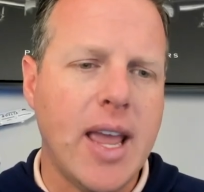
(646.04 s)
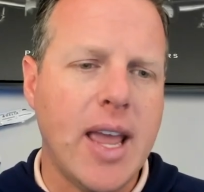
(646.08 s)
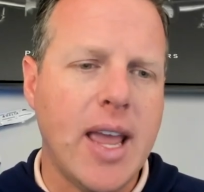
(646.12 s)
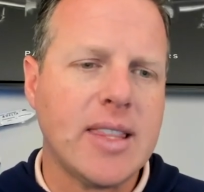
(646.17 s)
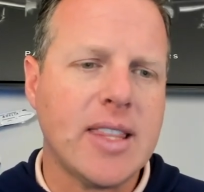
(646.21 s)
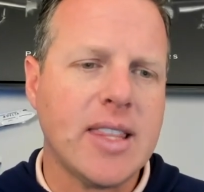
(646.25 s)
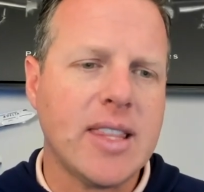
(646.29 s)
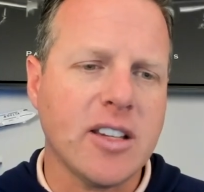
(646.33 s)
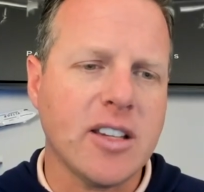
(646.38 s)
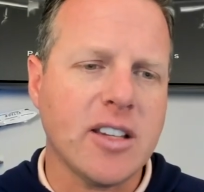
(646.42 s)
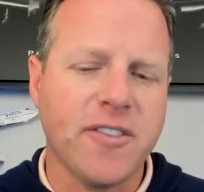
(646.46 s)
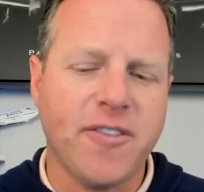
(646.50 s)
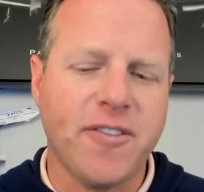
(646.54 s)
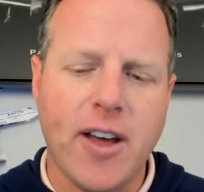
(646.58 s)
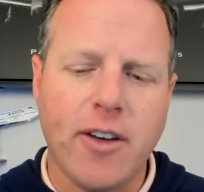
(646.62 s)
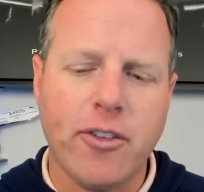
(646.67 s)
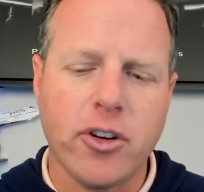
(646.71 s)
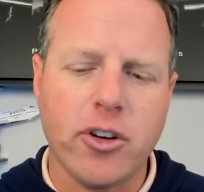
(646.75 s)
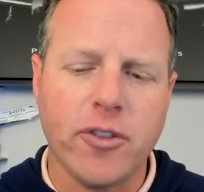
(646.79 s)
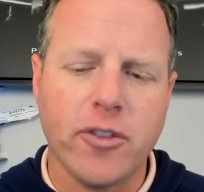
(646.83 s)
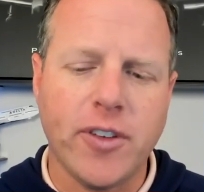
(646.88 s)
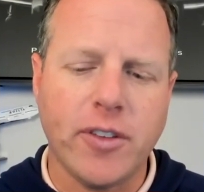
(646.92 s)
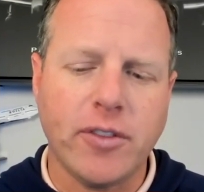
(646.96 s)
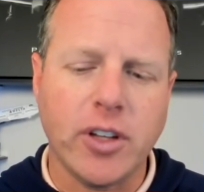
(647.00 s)

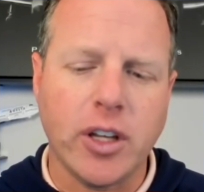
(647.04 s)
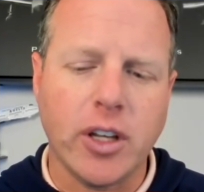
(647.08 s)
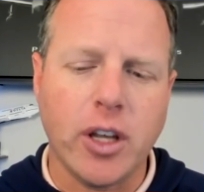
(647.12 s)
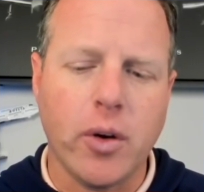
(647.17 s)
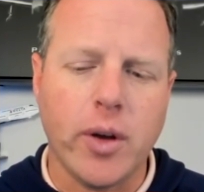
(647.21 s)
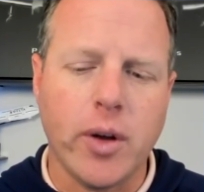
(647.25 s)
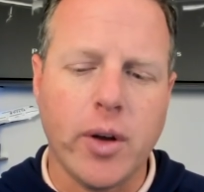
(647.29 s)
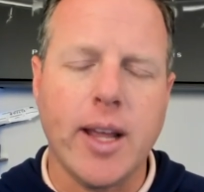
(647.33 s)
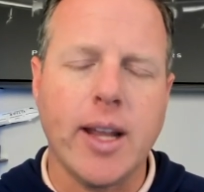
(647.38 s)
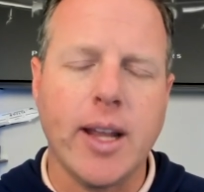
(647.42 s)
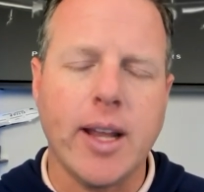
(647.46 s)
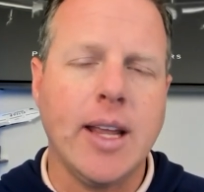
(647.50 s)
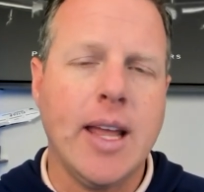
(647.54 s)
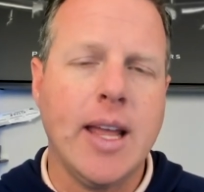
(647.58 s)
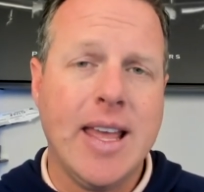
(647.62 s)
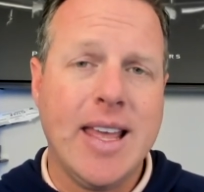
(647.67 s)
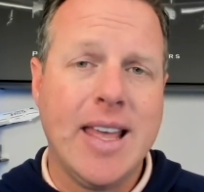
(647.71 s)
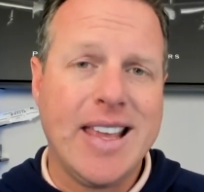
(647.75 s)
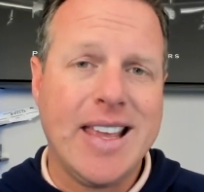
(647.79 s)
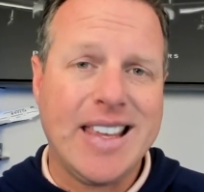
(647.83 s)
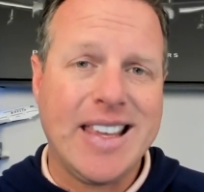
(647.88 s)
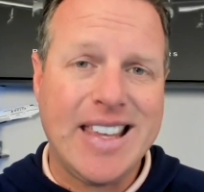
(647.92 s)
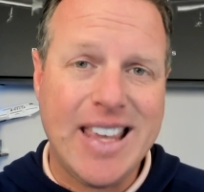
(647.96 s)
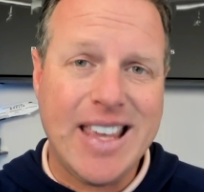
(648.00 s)
$8,550 going in.
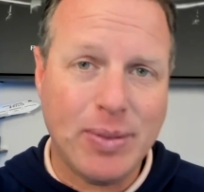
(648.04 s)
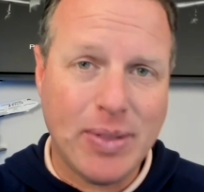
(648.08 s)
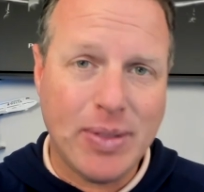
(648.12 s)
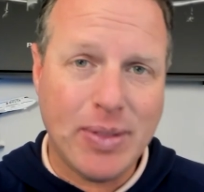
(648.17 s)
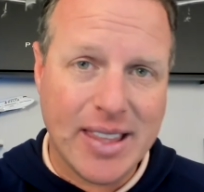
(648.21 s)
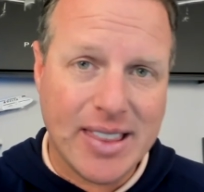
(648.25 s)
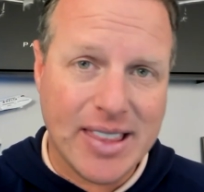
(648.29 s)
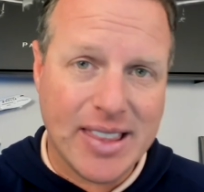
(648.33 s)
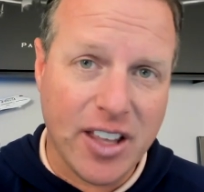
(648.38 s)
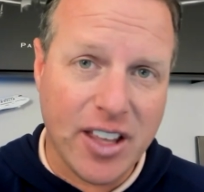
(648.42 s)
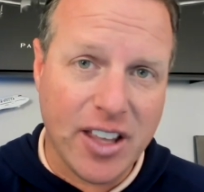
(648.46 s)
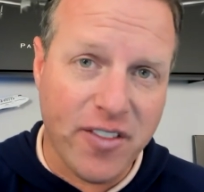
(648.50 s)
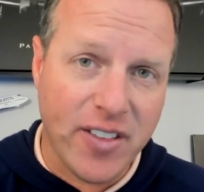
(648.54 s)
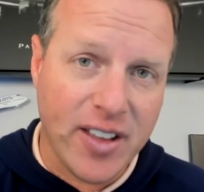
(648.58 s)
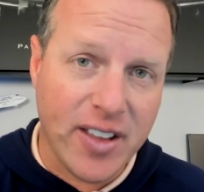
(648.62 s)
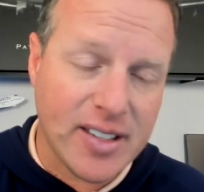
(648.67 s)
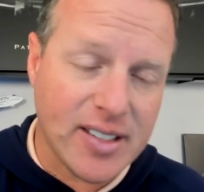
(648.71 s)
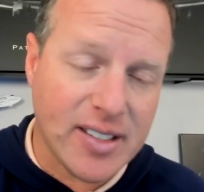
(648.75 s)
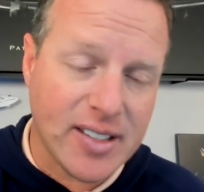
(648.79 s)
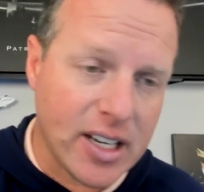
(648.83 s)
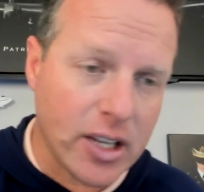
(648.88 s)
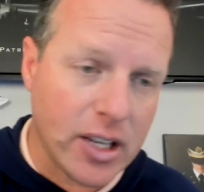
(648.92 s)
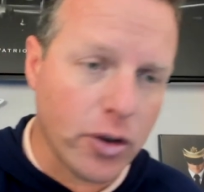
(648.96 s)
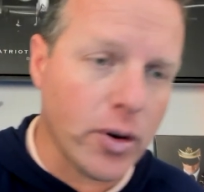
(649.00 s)
Keep that thing
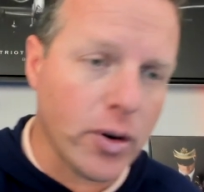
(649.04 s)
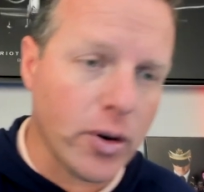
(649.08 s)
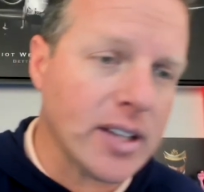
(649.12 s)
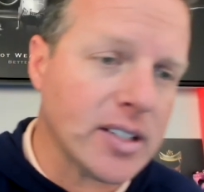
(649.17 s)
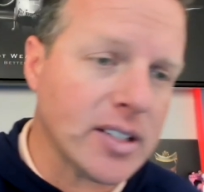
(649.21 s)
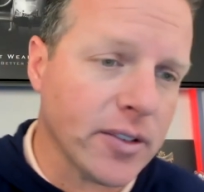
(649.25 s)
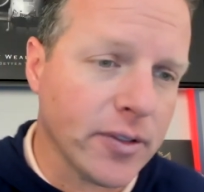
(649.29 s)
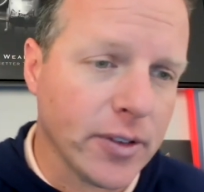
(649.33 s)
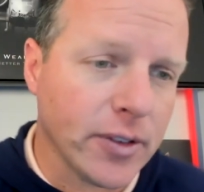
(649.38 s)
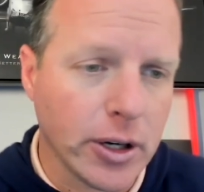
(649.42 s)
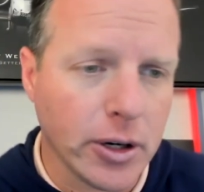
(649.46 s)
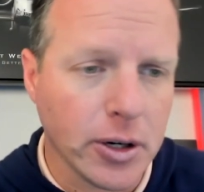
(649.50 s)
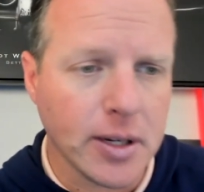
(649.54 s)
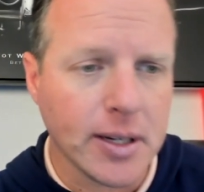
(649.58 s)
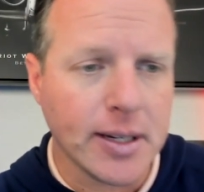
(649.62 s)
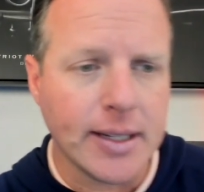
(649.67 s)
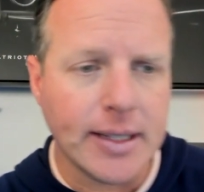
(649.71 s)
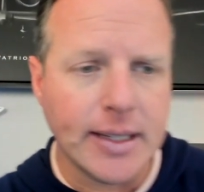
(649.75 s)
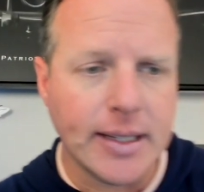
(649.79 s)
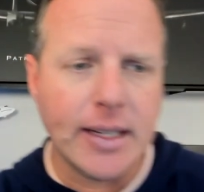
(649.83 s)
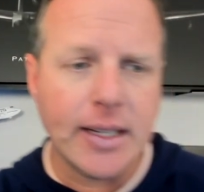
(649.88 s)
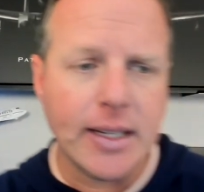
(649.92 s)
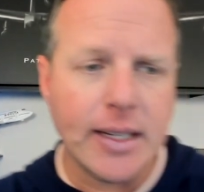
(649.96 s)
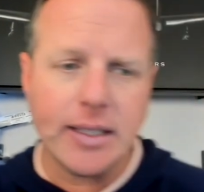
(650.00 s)
invested aggressively. You're going
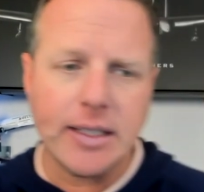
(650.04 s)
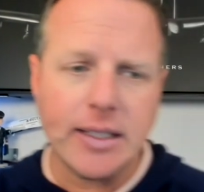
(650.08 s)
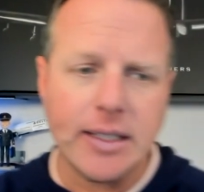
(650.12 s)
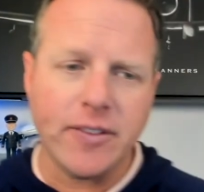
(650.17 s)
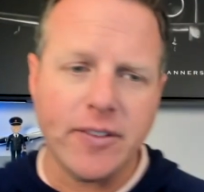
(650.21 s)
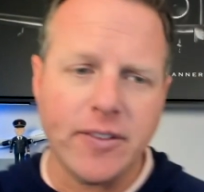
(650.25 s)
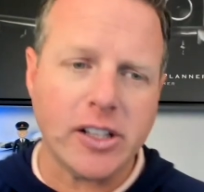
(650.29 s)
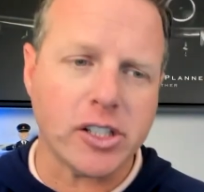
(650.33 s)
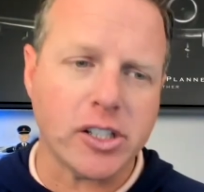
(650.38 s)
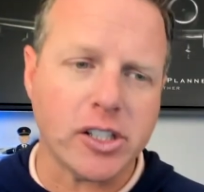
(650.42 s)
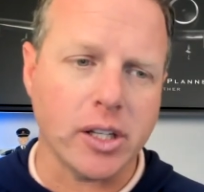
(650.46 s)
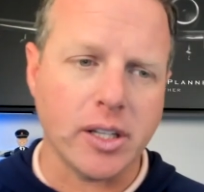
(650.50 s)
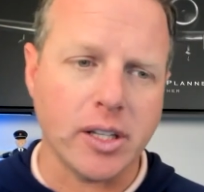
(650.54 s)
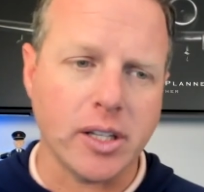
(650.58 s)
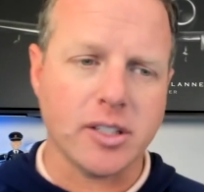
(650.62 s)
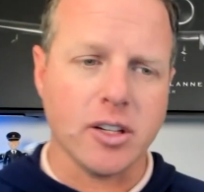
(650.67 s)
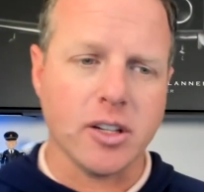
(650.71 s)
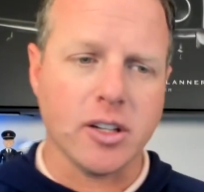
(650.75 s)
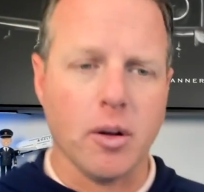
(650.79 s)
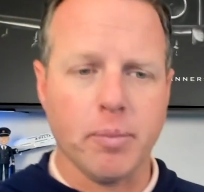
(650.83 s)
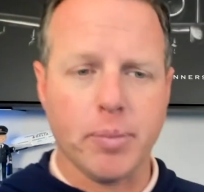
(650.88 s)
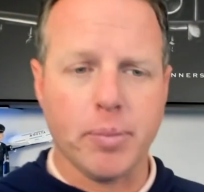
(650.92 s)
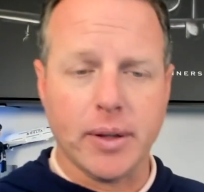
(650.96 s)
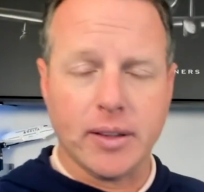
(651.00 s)
to need it eventually.
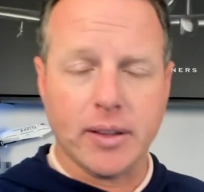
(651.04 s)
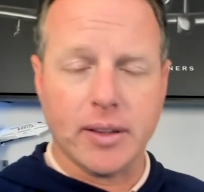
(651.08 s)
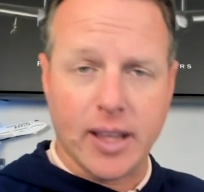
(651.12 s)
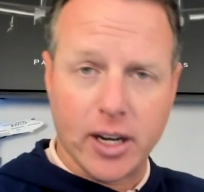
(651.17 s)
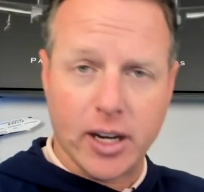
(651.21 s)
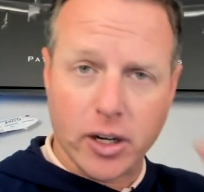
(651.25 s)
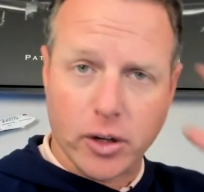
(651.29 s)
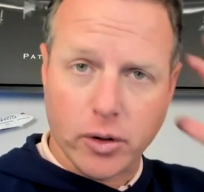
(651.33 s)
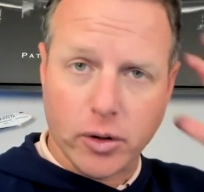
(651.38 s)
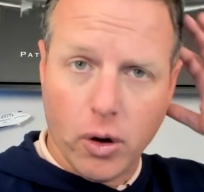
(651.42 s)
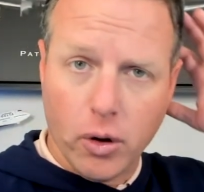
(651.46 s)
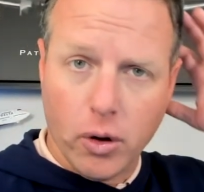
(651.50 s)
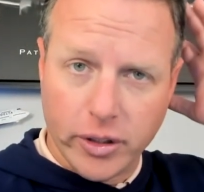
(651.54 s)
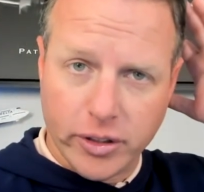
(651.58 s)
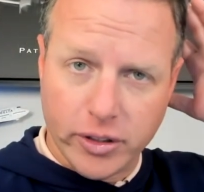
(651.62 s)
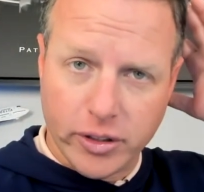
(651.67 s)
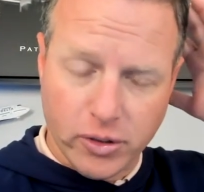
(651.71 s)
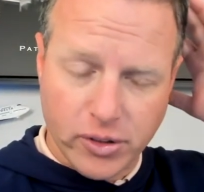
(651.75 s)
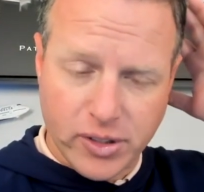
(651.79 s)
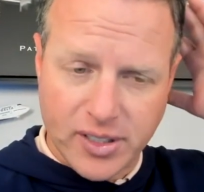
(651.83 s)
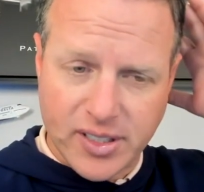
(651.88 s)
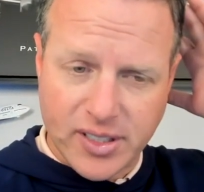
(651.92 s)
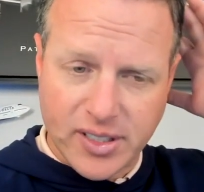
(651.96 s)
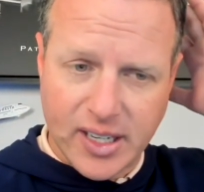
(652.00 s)
So, but get it growing.
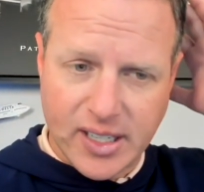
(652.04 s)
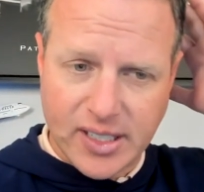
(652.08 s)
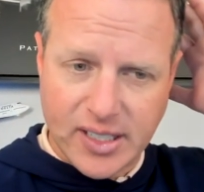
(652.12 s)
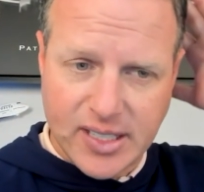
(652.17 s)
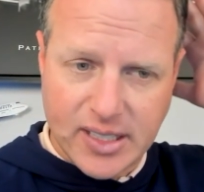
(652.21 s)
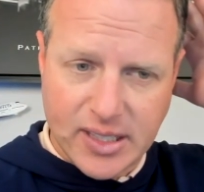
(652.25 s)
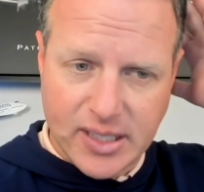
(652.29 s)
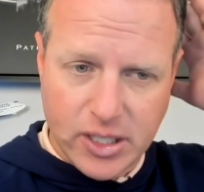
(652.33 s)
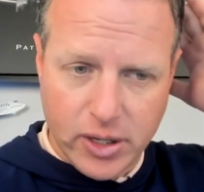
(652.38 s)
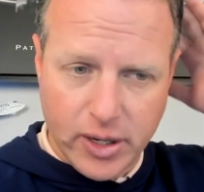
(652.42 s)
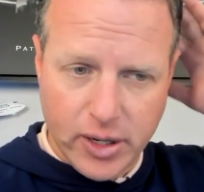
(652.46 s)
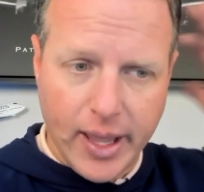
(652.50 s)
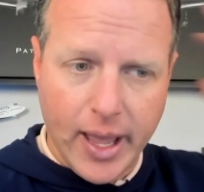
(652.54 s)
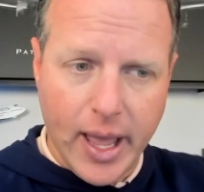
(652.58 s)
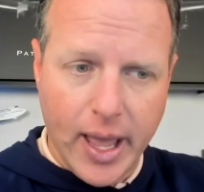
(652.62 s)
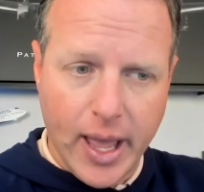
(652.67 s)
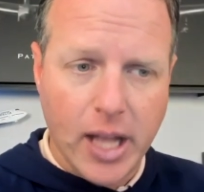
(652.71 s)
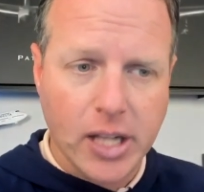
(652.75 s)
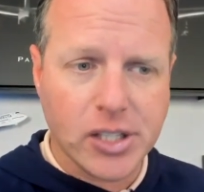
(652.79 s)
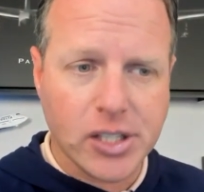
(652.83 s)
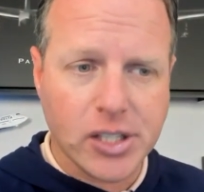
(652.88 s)
Don't just let it sit there in cash.